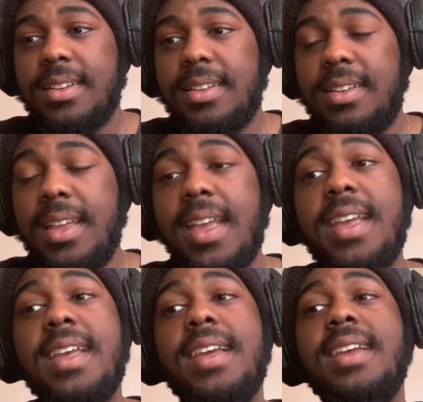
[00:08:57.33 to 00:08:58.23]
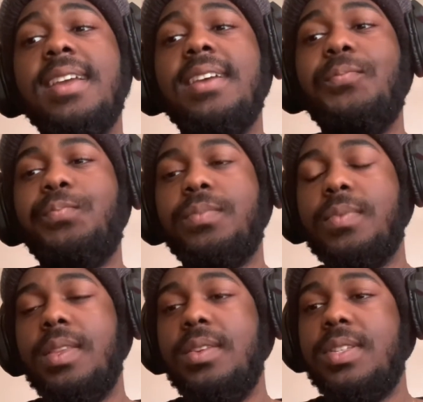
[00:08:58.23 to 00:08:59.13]
Dang.
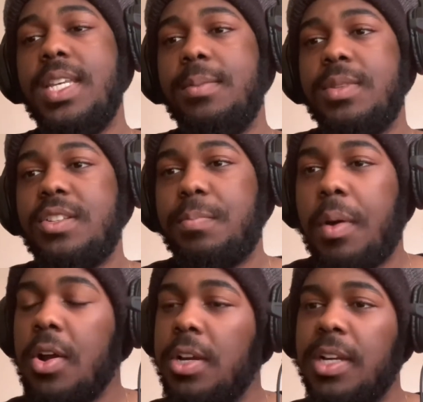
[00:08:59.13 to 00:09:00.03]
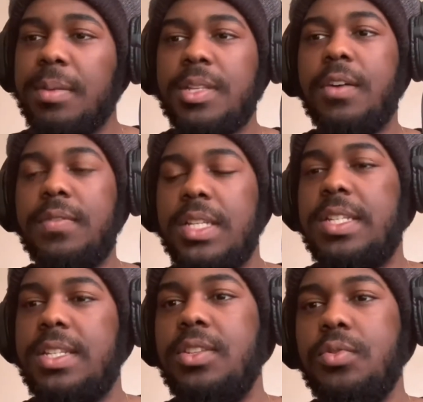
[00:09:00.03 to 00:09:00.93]
You see him just burning himself and
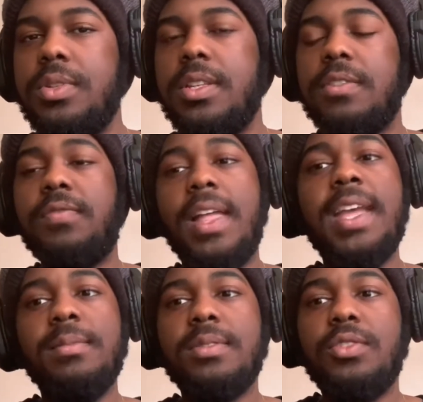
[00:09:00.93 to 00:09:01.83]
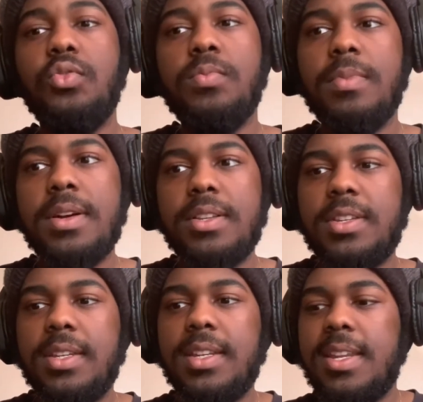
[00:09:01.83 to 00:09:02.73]
just using his flames too much.
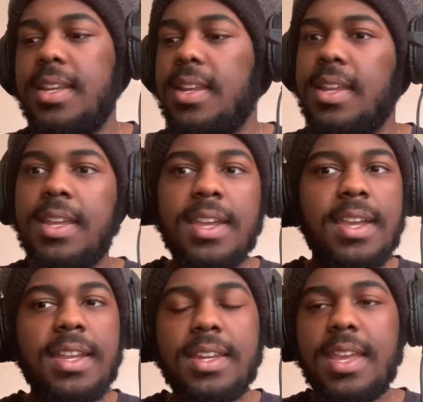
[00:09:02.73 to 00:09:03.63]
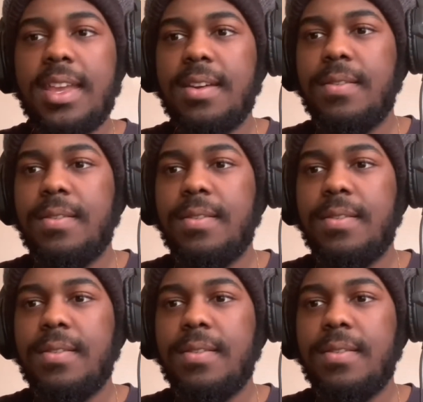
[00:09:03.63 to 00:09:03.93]
And then, damn.